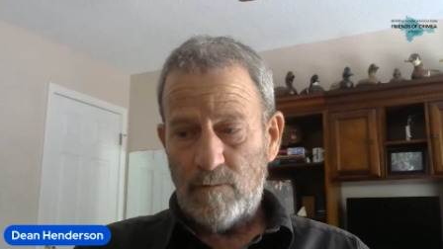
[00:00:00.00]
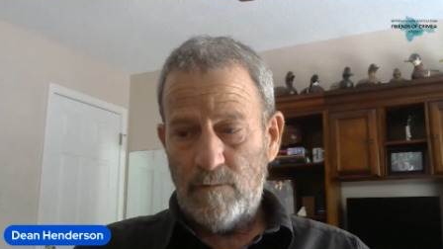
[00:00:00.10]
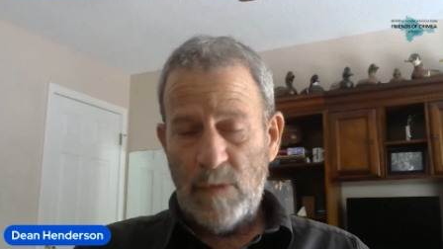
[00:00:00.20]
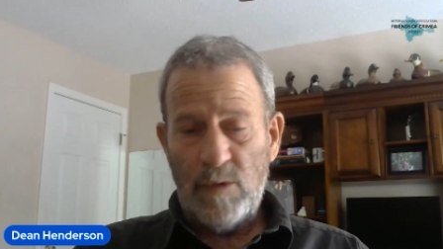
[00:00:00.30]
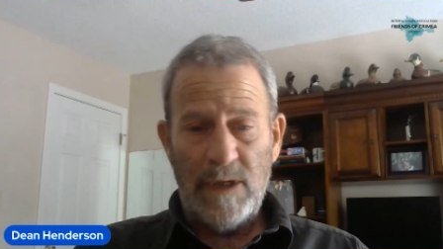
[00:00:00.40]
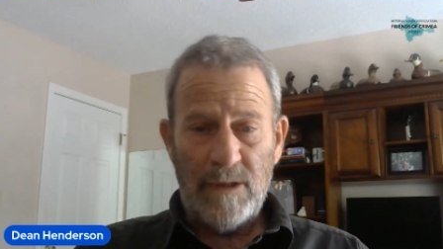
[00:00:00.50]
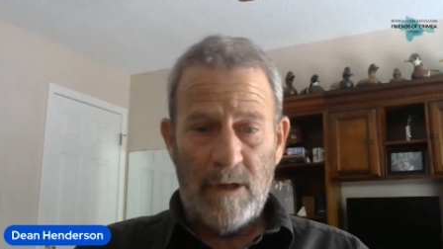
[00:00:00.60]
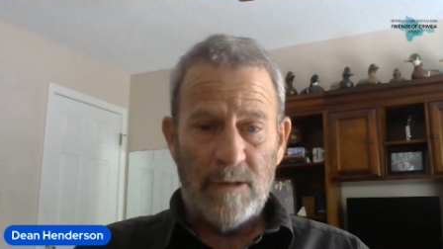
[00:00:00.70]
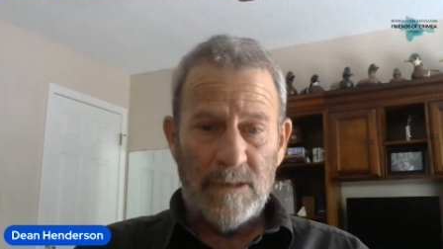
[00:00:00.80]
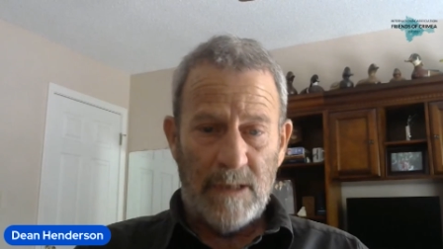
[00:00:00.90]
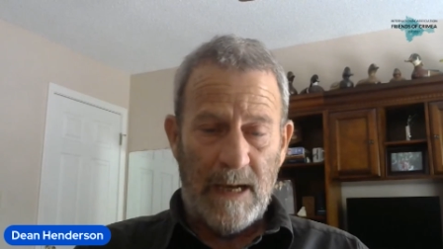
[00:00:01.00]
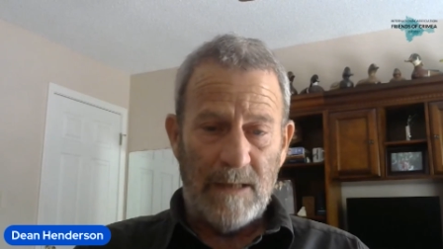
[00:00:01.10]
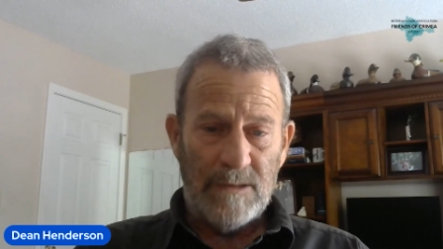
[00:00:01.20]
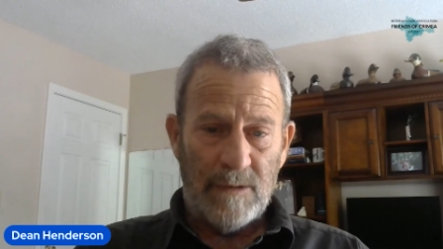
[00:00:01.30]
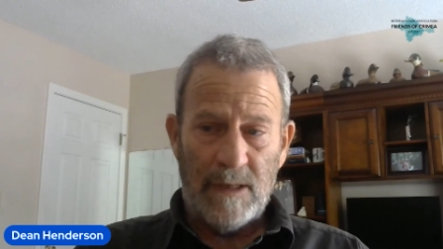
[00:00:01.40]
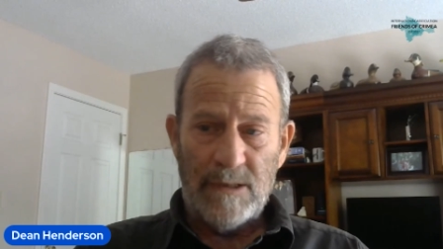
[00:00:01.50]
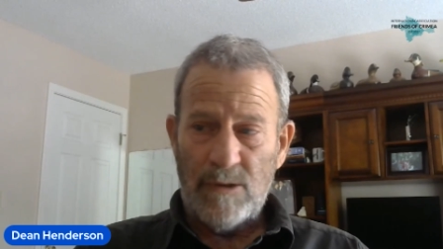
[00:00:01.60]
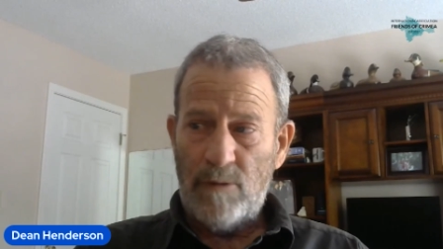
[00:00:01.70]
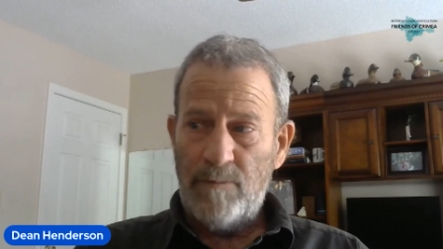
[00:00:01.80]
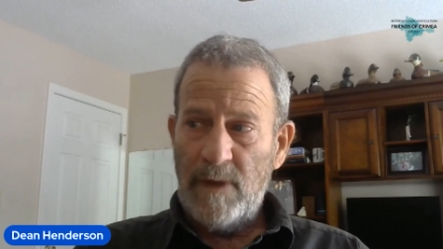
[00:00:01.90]
but we had dogs and cats. Okay,
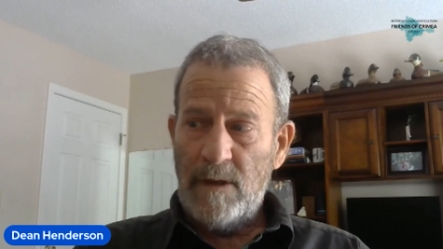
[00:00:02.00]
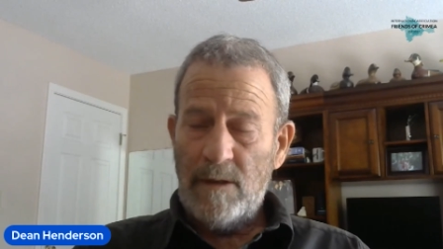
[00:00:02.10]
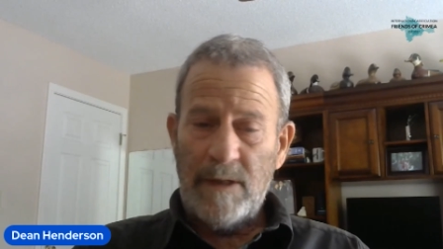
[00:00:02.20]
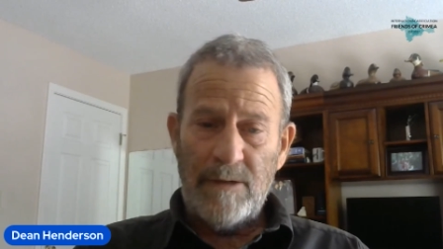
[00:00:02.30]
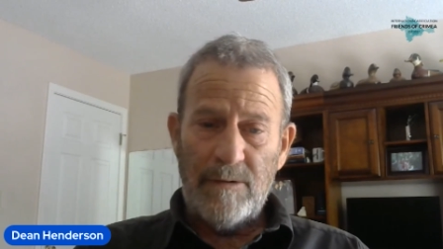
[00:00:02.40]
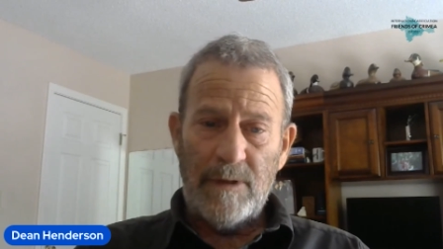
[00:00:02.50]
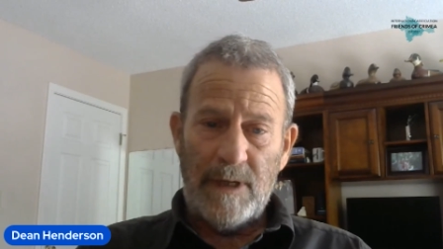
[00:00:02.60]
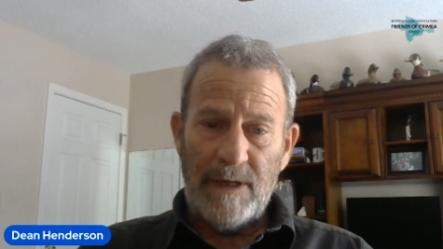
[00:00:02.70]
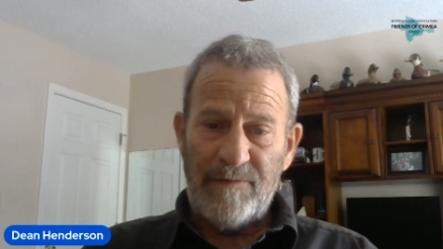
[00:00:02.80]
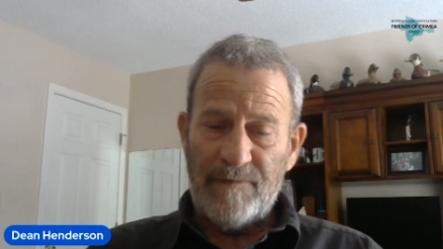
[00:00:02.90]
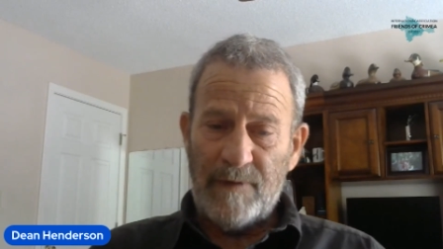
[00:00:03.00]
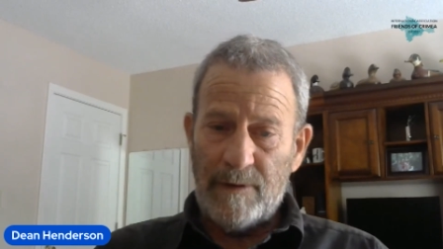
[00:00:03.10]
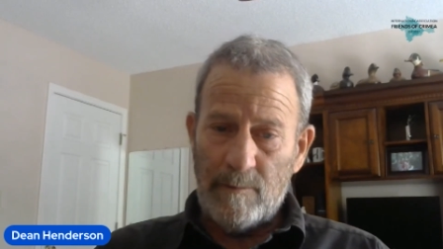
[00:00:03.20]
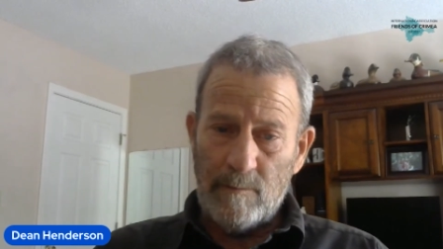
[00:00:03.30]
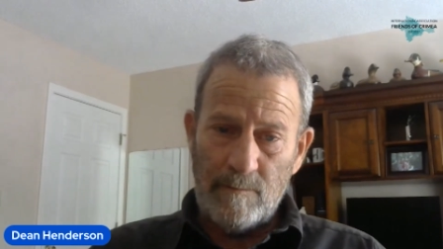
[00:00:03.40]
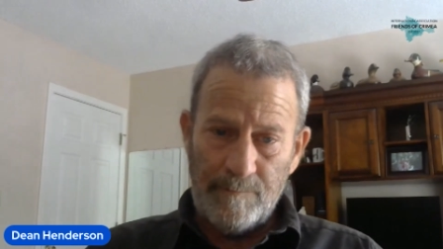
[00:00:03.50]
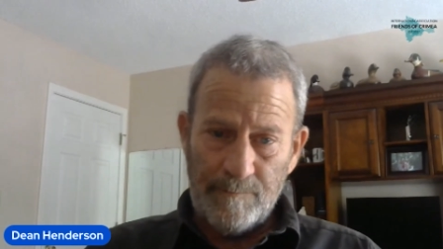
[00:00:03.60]
so later in life, um,